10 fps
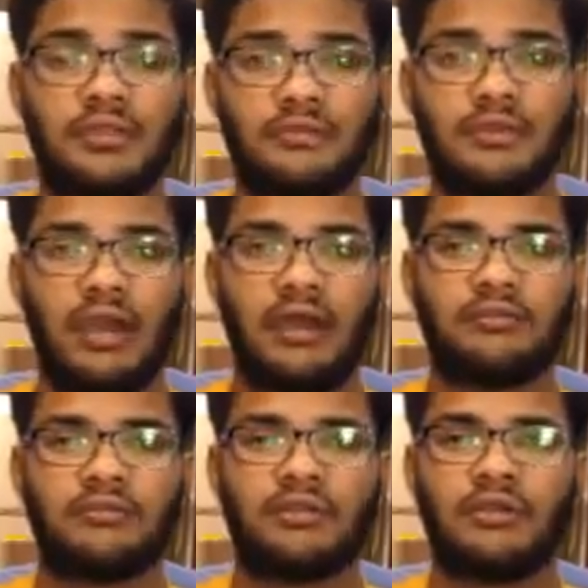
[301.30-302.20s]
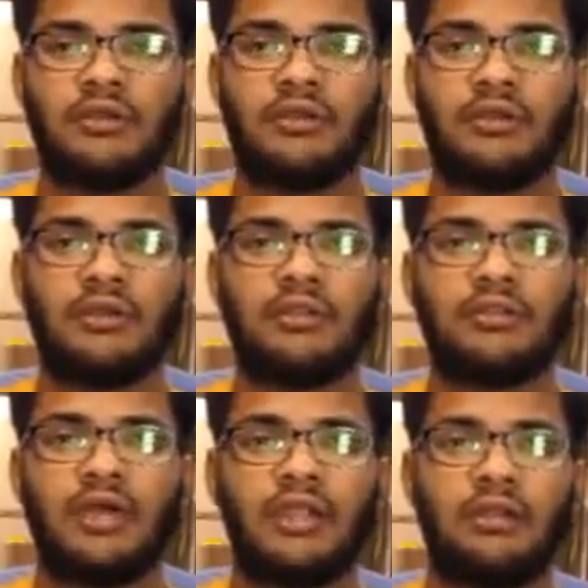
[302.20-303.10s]
is asked
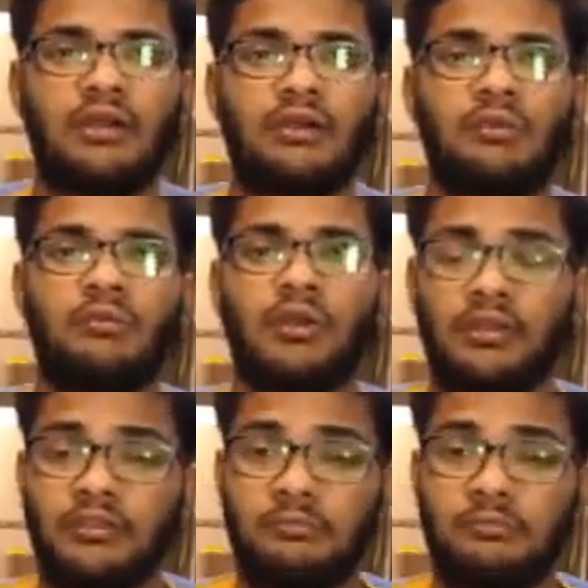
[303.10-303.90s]
that what is the